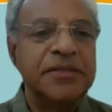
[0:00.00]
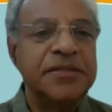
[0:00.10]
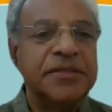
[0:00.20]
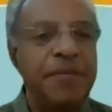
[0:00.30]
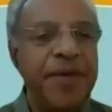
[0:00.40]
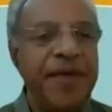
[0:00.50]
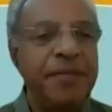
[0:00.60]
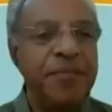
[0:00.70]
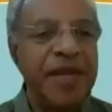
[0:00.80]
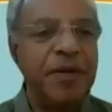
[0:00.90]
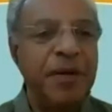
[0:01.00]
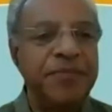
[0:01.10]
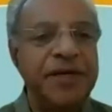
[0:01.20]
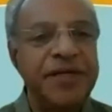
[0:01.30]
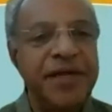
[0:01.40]
This is a bare minimum,
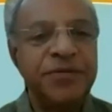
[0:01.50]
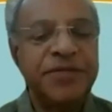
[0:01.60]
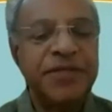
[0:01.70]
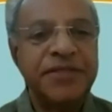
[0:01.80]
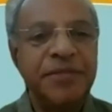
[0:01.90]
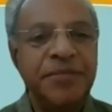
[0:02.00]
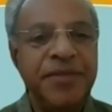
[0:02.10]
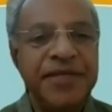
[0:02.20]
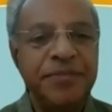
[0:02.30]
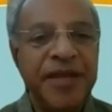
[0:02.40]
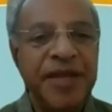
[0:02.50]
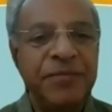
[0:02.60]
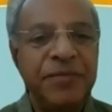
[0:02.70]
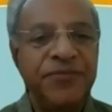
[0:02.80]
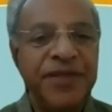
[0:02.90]
30 to 60 minutes
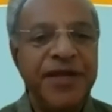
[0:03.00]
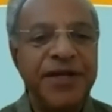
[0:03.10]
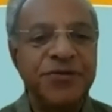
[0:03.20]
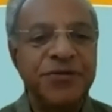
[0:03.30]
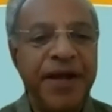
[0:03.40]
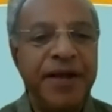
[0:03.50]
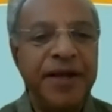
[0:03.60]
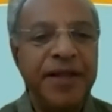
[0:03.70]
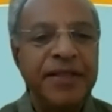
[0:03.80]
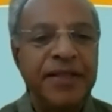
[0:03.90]
minimum we need to spend.